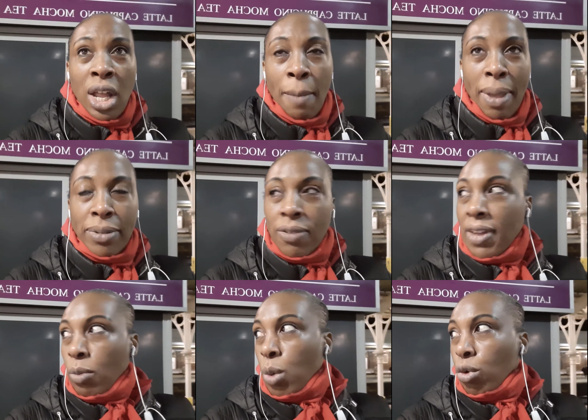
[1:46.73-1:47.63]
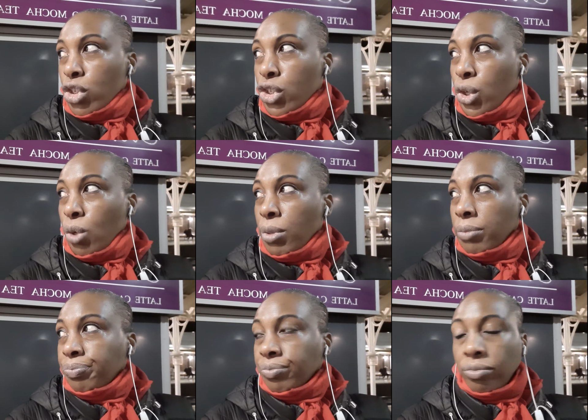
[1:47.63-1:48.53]
Maybe it's the fact that we were on Zoom
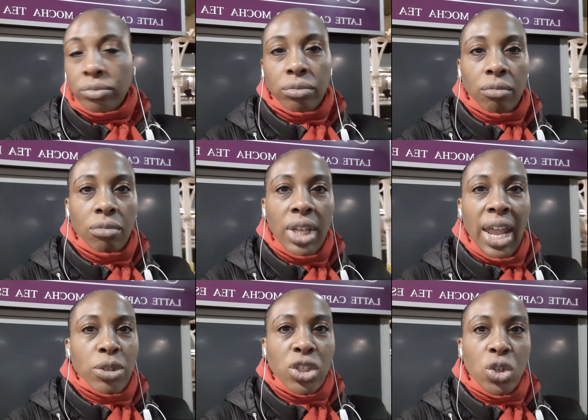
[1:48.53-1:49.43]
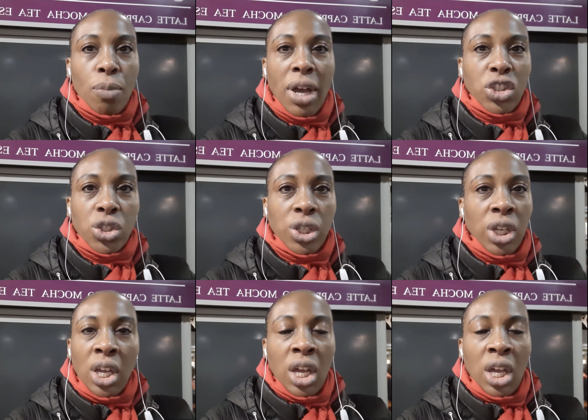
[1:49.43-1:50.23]
and it's just too much